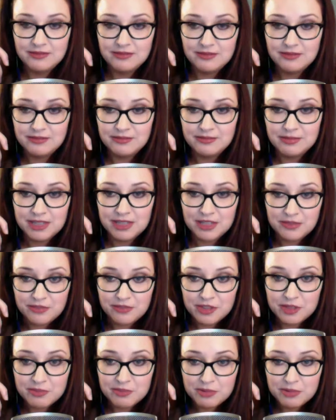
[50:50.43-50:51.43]
Because
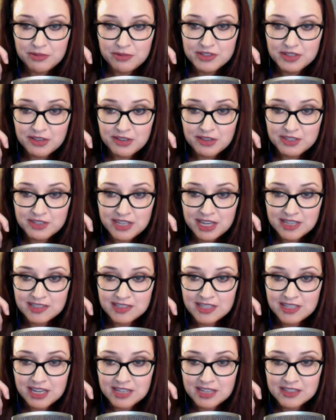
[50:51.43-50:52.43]
Phillip Rivers loves Gates,
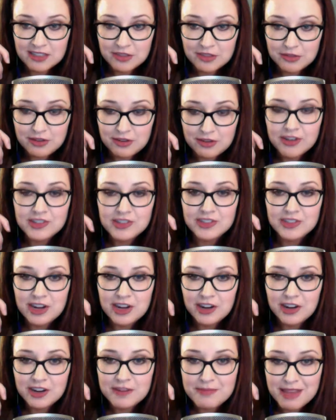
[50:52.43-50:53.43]
Gates loves Rivers. They are
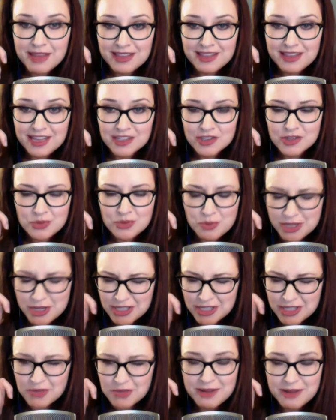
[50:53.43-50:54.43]
going to make that
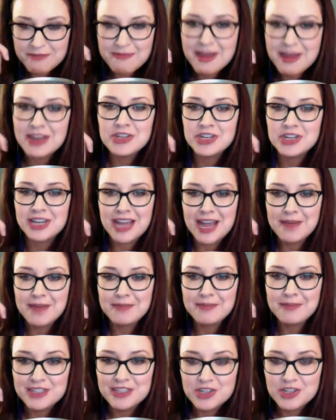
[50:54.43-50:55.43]
sweet magic
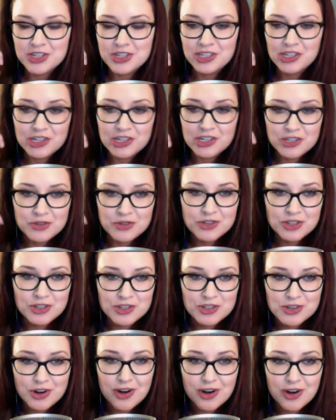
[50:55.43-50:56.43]
happen this year. You should
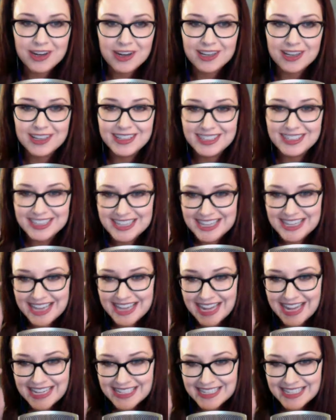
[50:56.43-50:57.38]
target Gates.